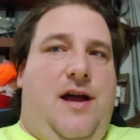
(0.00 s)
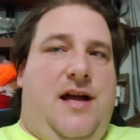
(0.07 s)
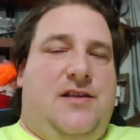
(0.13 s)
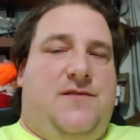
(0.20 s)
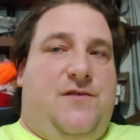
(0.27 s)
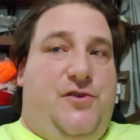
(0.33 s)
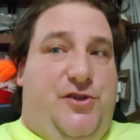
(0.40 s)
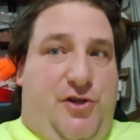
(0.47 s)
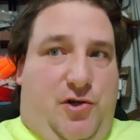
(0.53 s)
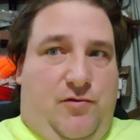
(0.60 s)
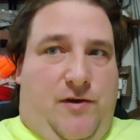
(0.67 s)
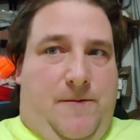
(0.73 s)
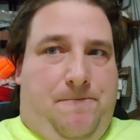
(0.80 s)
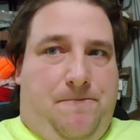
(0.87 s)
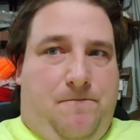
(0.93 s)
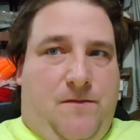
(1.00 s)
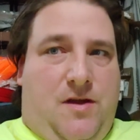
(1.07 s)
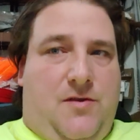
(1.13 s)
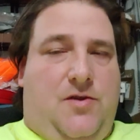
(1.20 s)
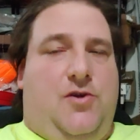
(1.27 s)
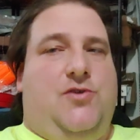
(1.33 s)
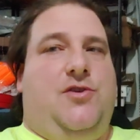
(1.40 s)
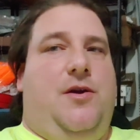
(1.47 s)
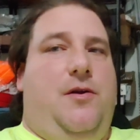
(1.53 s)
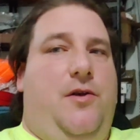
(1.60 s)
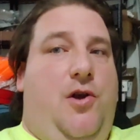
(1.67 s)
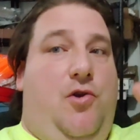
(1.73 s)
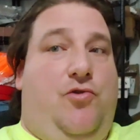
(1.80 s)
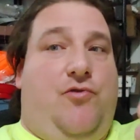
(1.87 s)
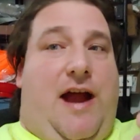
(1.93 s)
as for children, there's
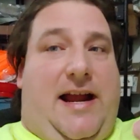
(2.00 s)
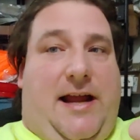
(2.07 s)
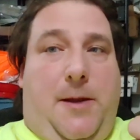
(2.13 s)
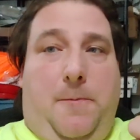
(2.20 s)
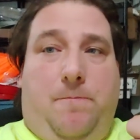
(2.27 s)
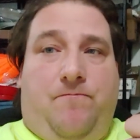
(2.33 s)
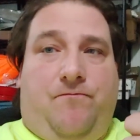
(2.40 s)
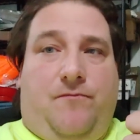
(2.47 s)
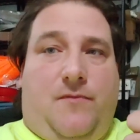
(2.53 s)
no tracking,